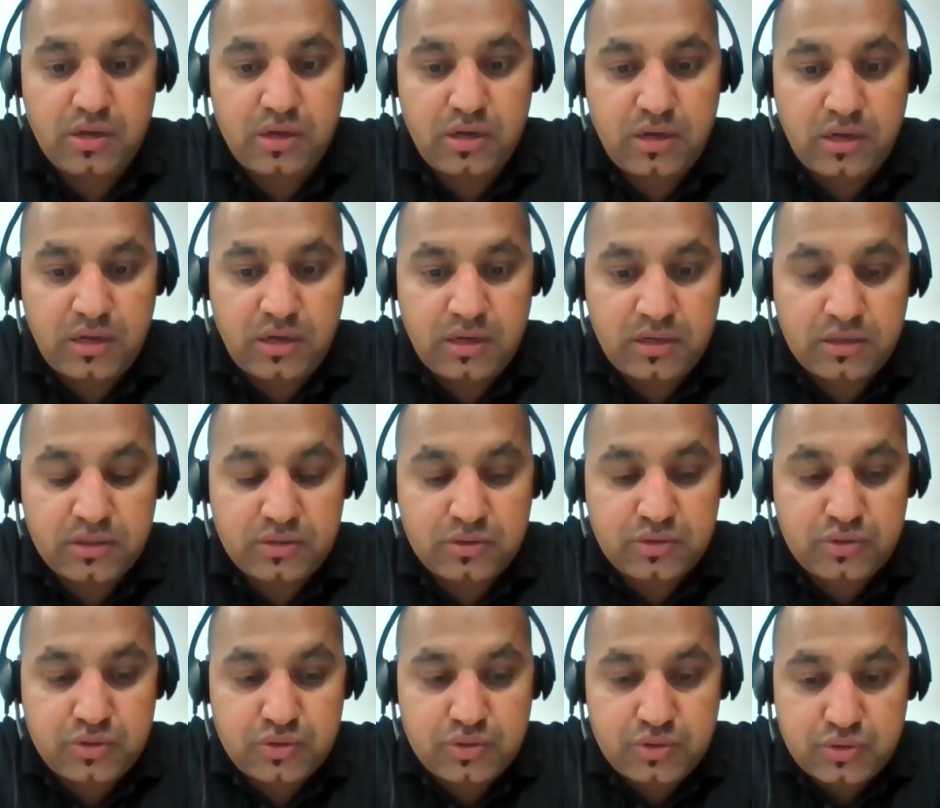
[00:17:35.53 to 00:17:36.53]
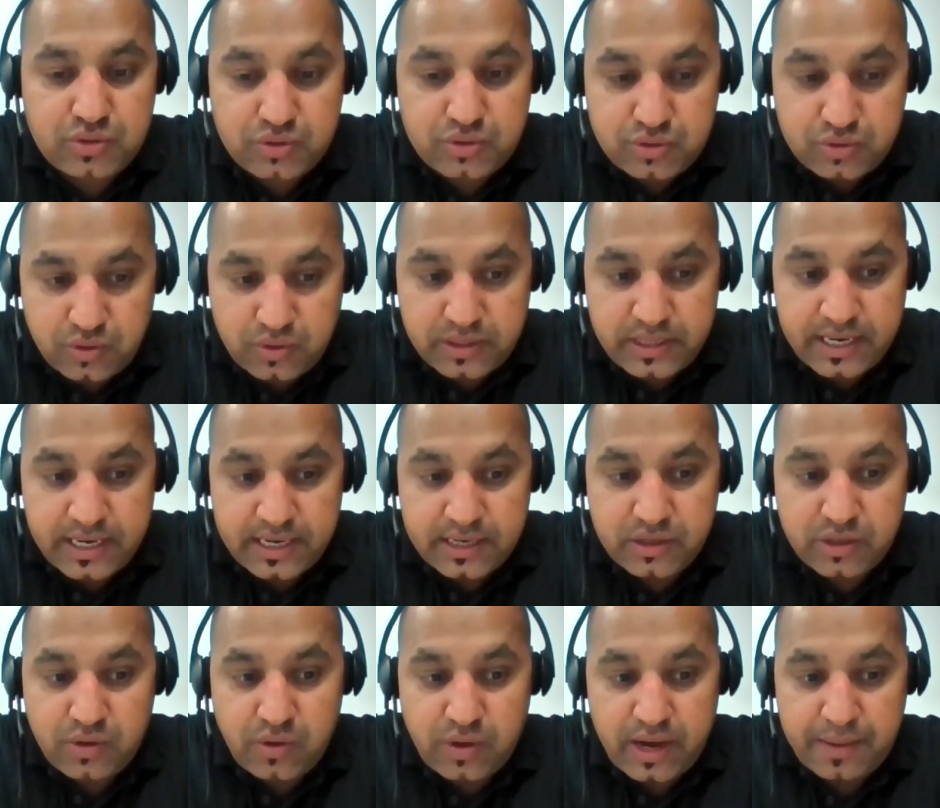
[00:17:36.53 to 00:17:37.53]
uh, so that
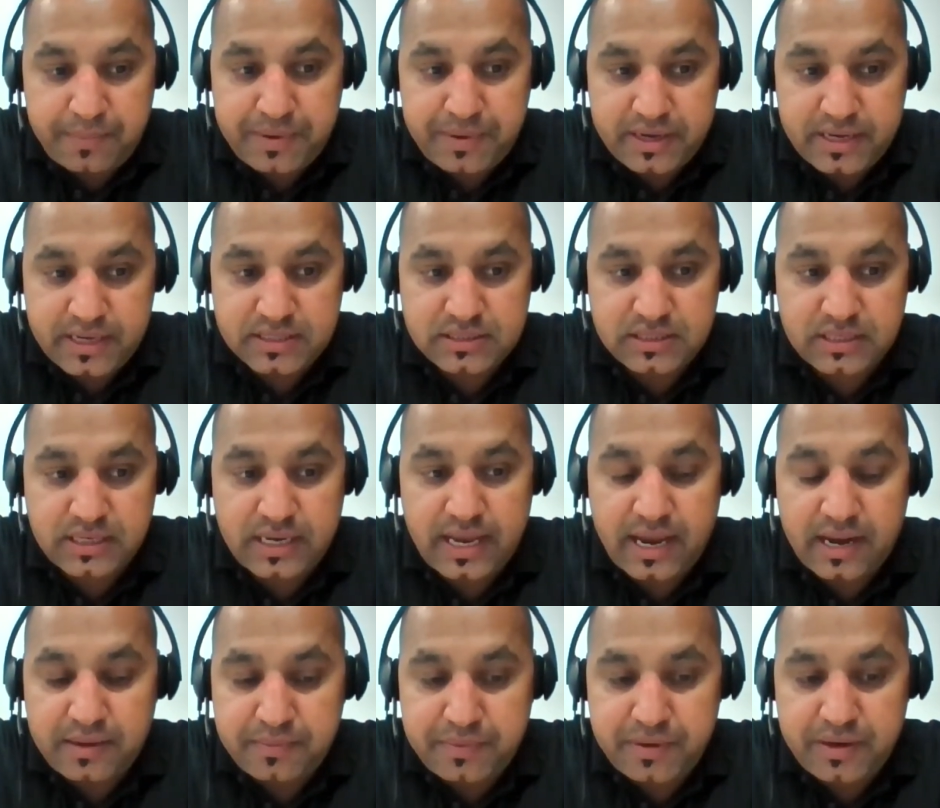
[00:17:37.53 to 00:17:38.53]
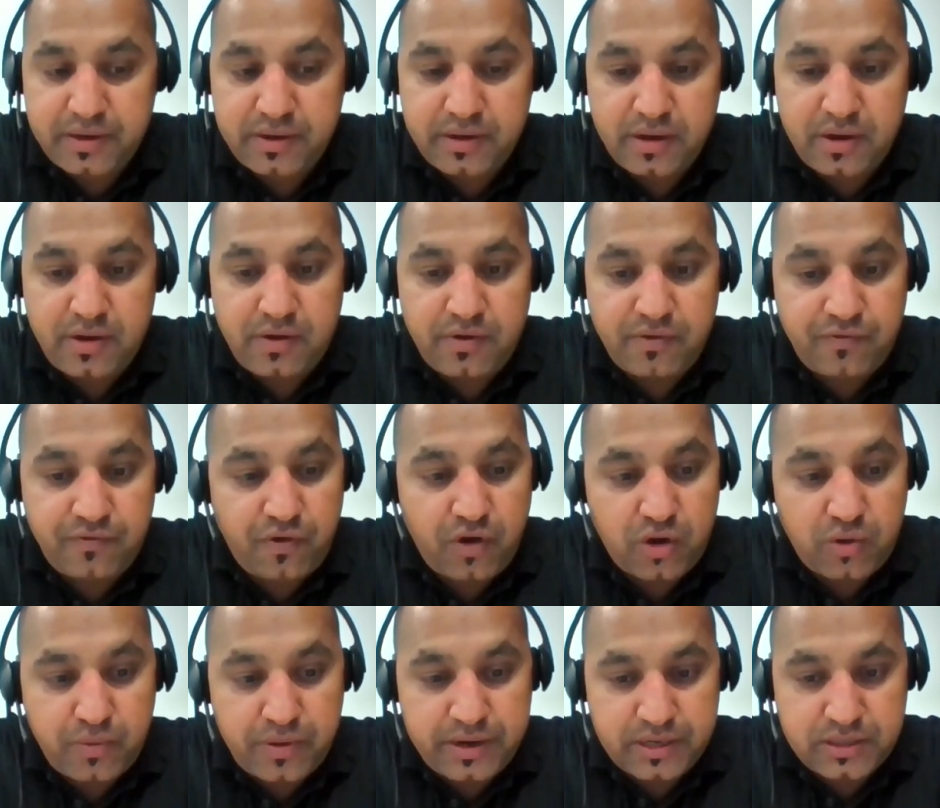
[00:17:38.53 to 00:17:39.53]
your application can be
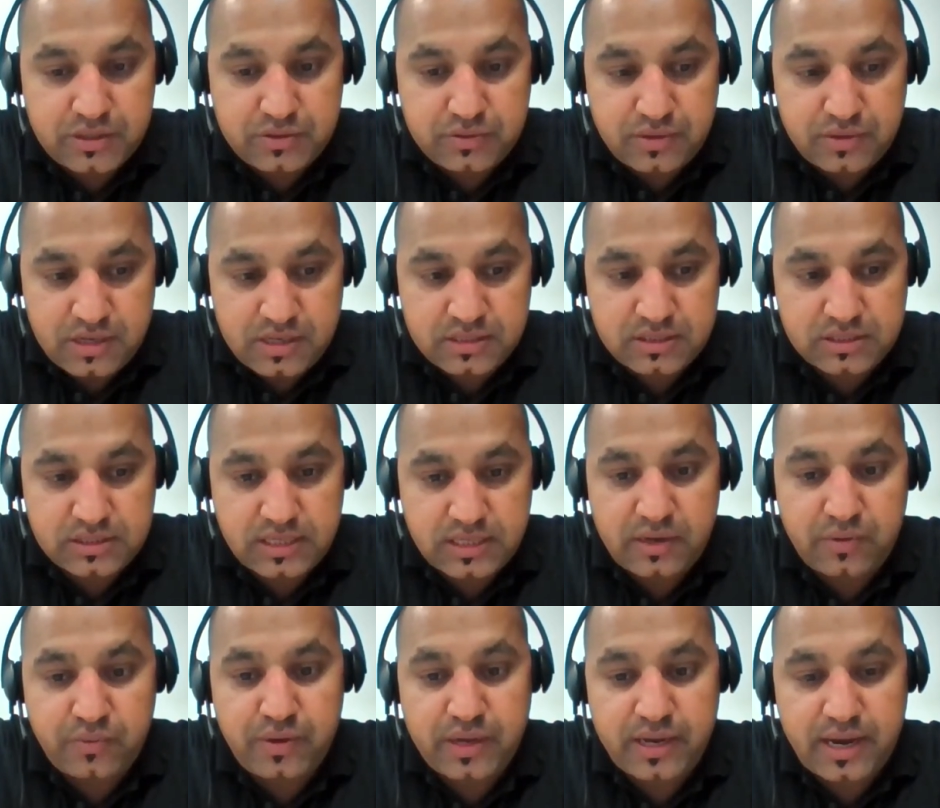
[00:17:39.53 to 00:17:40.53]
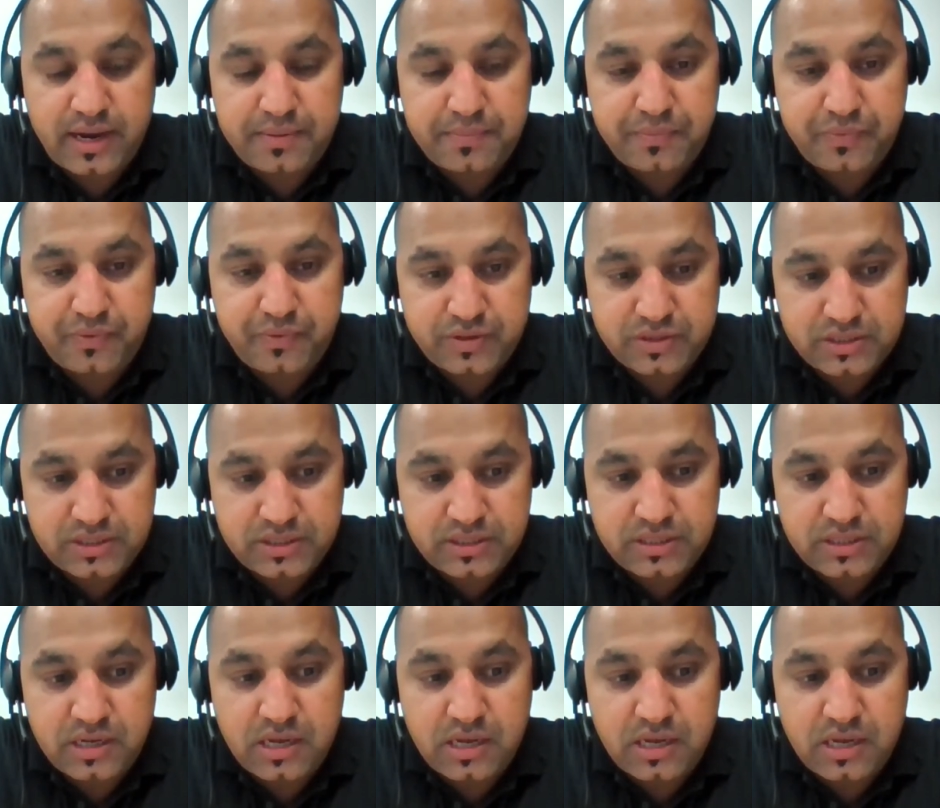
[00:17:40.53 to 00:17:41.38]
forwarded to us and we can proceed